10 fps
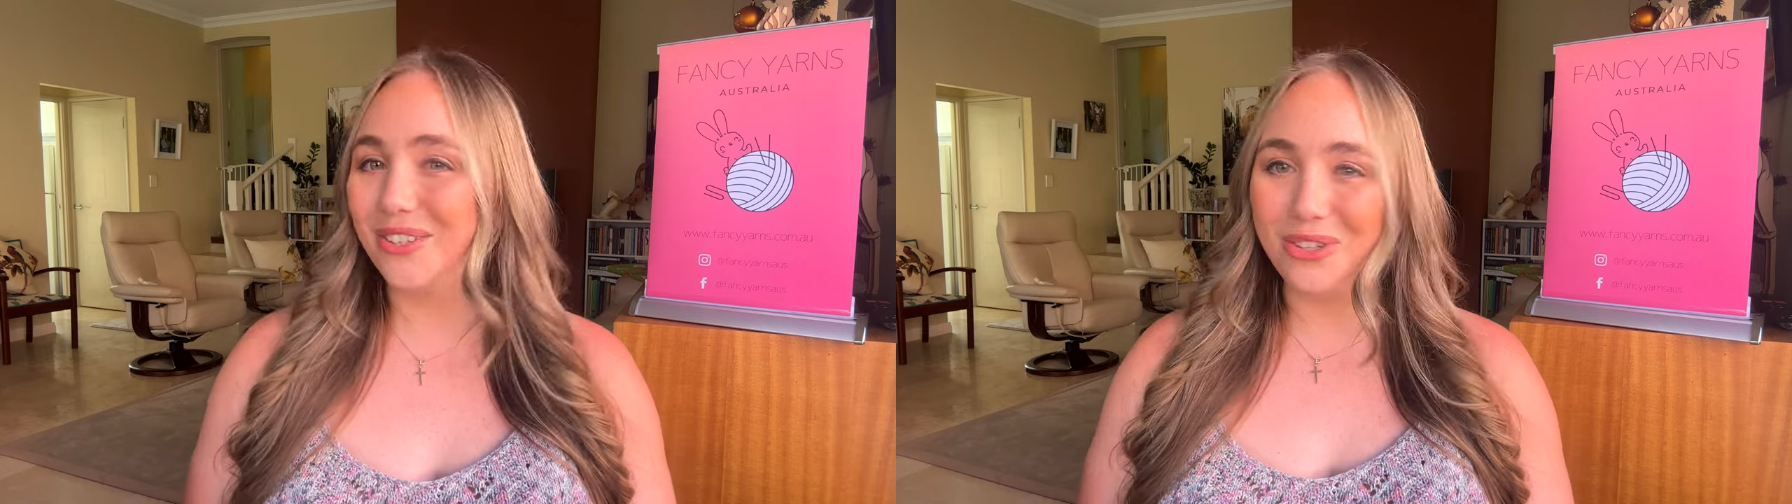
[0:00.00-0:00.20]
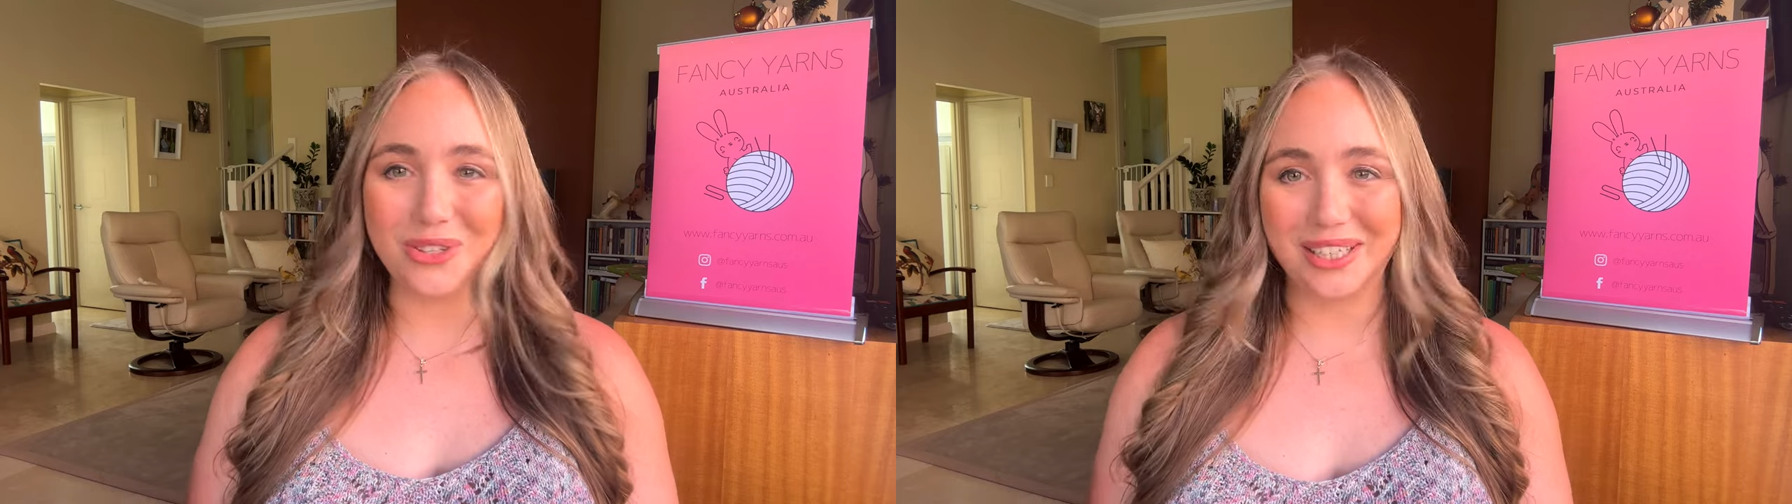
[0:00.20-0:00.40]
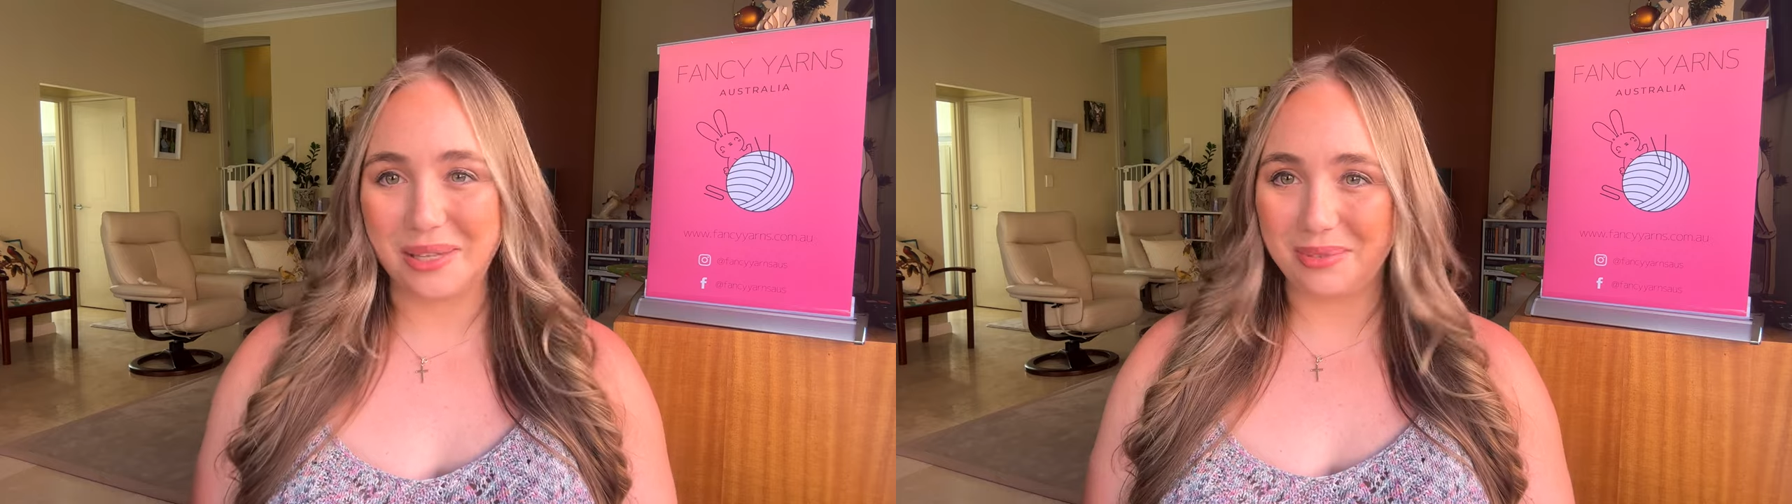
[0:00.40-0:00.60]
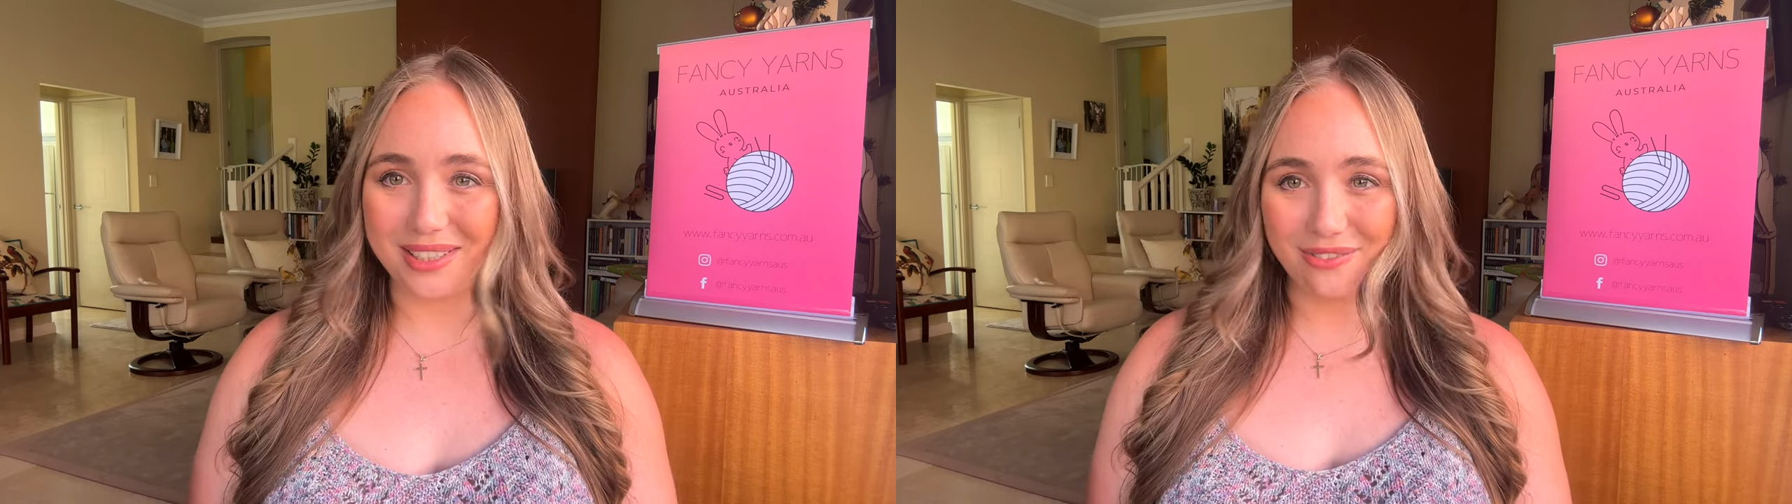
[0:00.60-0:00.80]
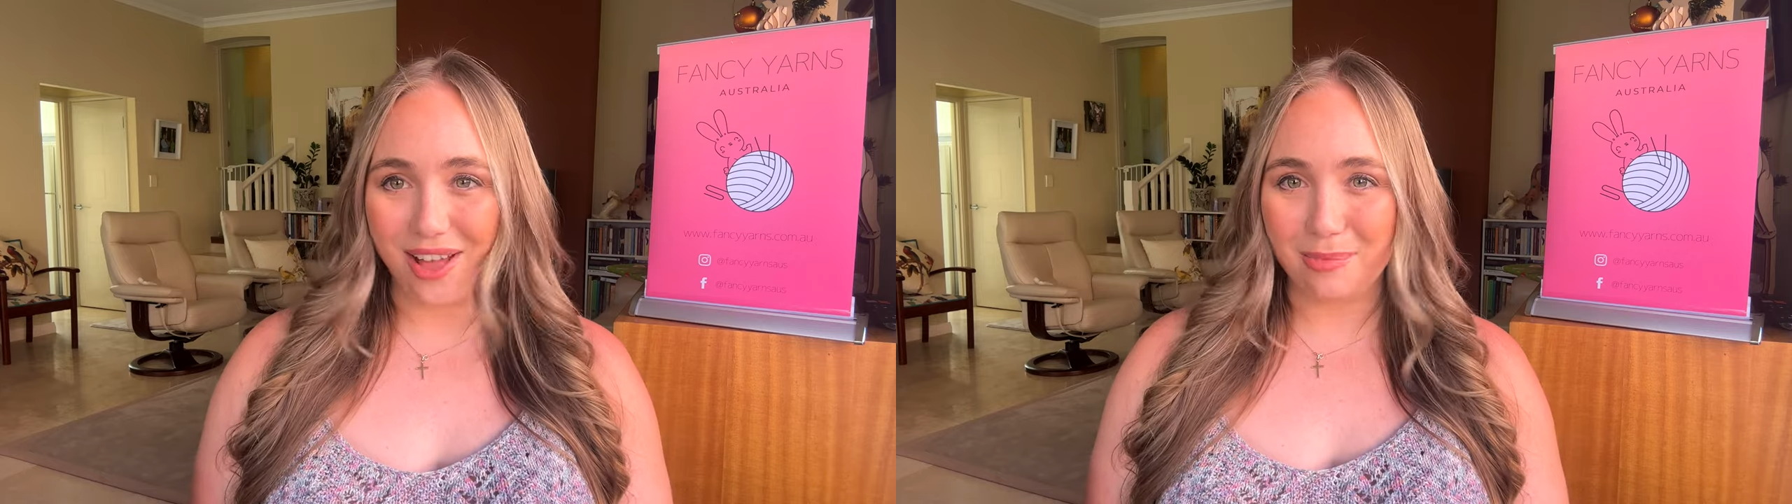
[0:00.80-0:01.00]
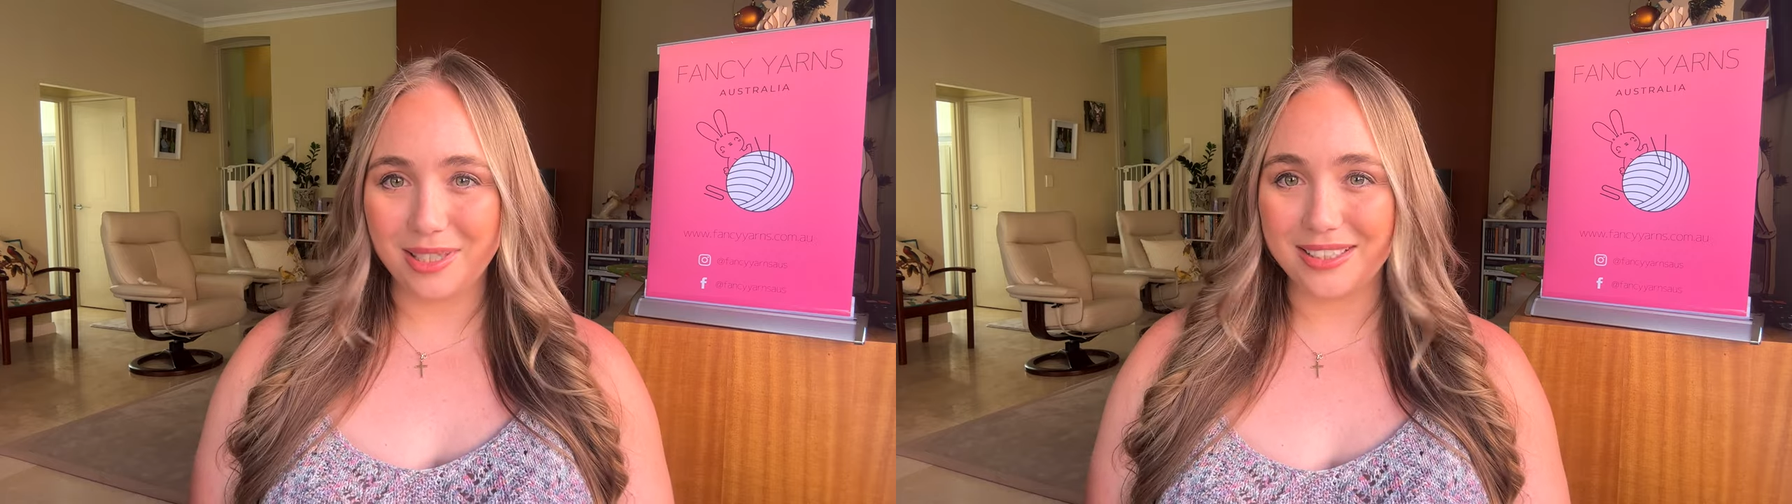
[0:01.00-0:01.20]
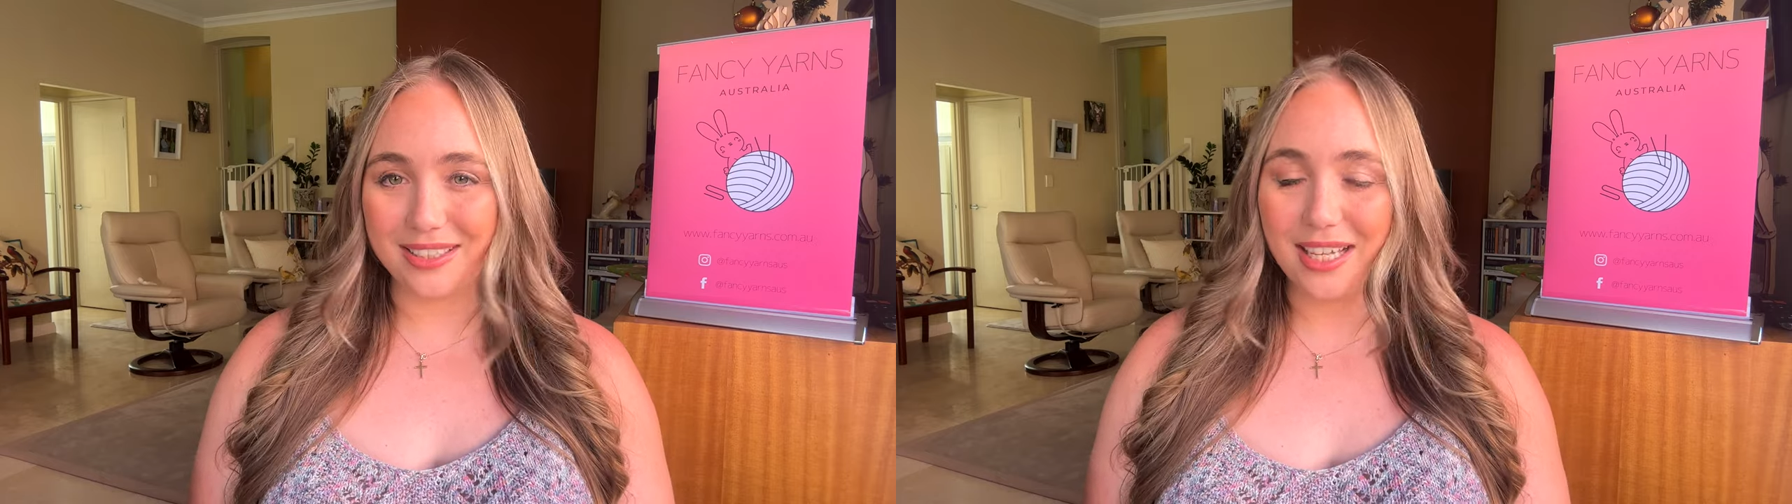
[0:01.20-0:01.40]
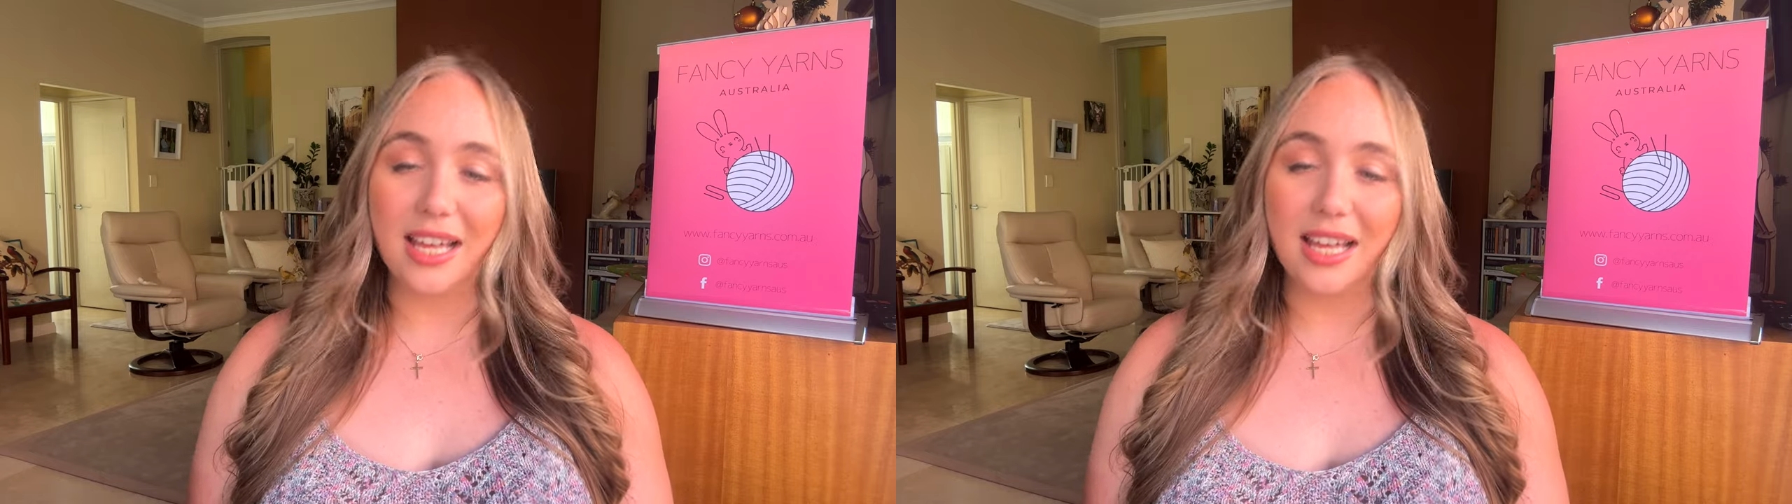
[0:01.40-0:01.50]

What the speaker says: eucalyptus fibers.